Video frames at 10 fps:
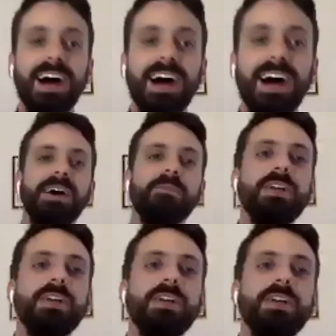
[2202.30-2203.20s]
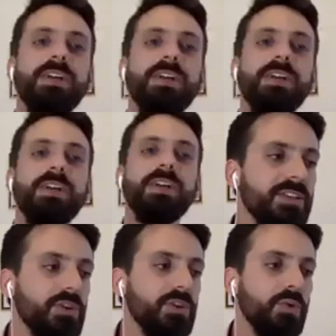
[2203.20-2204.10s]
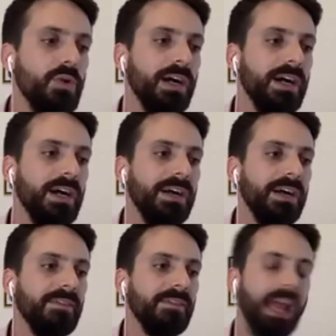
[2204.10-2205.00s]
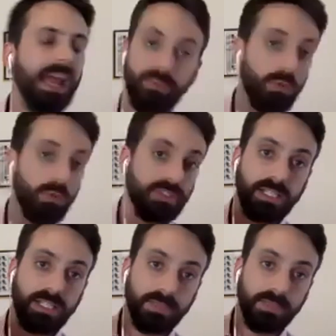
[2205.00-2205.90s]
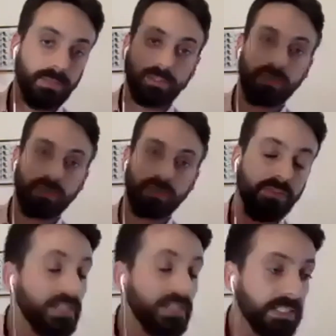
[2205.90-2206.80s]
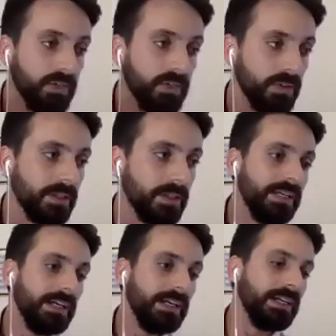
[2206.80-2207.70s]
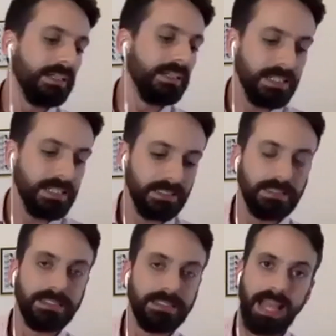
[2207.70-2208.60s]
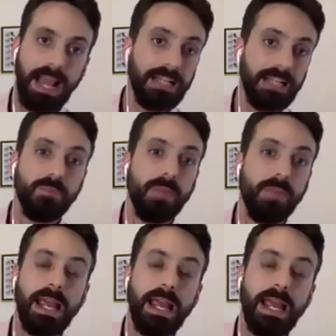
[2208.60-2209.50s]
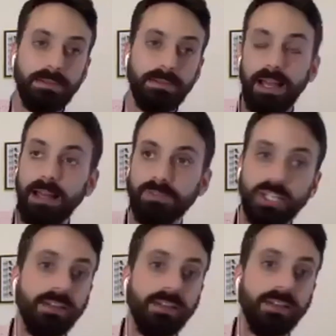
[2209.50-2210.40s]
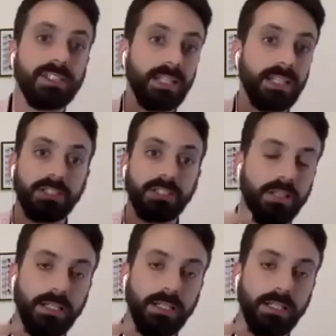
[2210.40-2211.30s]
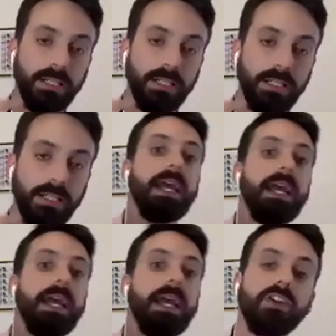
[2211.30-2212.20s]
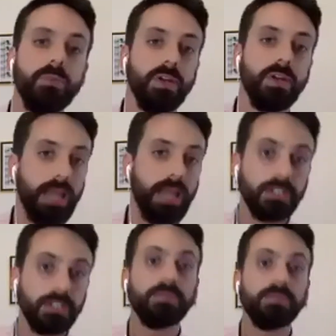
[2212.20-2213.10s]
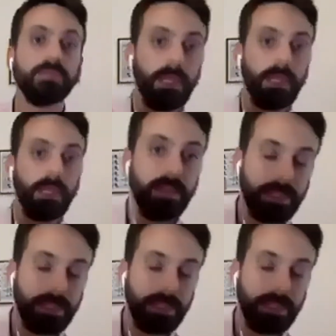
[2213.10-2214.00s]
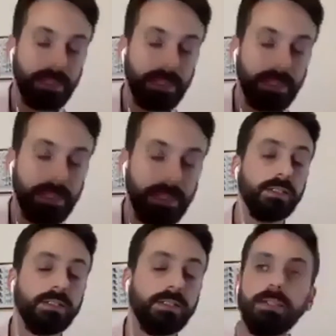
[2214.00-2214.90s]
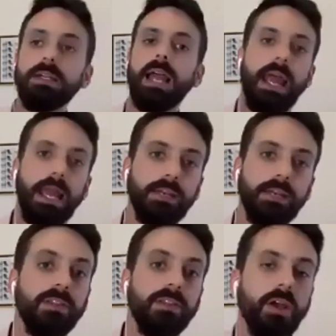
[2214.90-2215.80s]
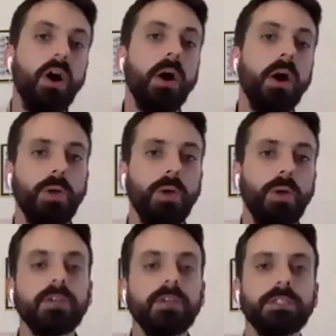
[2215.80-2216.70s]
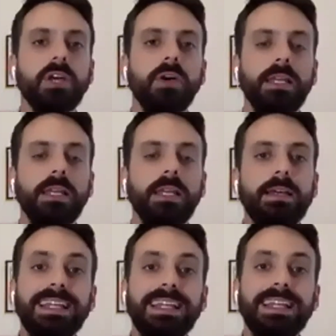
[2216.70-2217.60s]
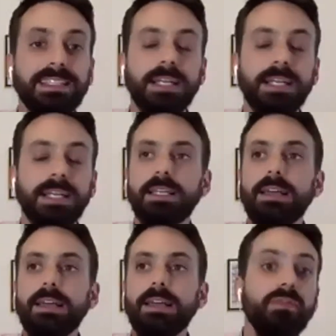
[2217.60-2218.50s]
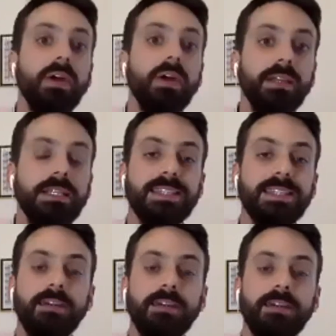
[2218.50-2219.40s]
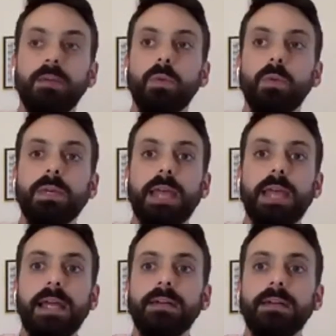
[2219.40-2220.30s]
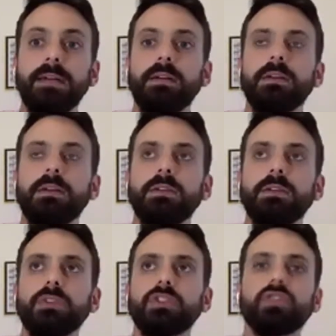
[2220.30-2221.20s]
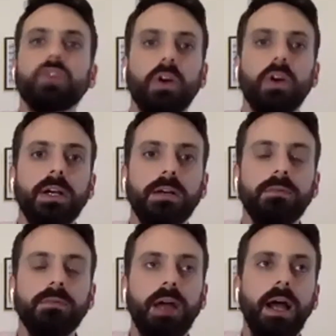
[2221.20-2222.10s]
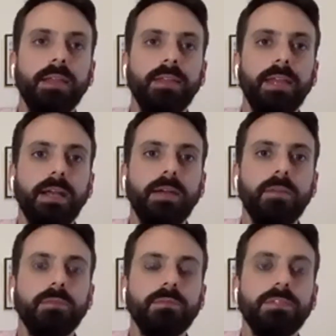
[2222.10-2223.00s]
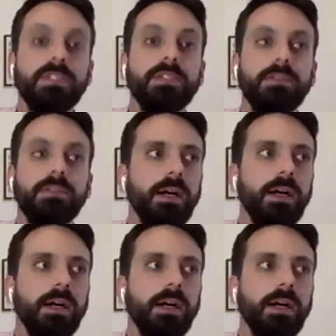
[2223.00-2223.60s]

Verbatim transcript: um, so you, uh, and of course, there's a much greater physical uh, distance, and you may have challenges actually maintaining communication between this agent and the operator. And so, in, in that sense, at the very least, there it will be a stronger, I think, uh,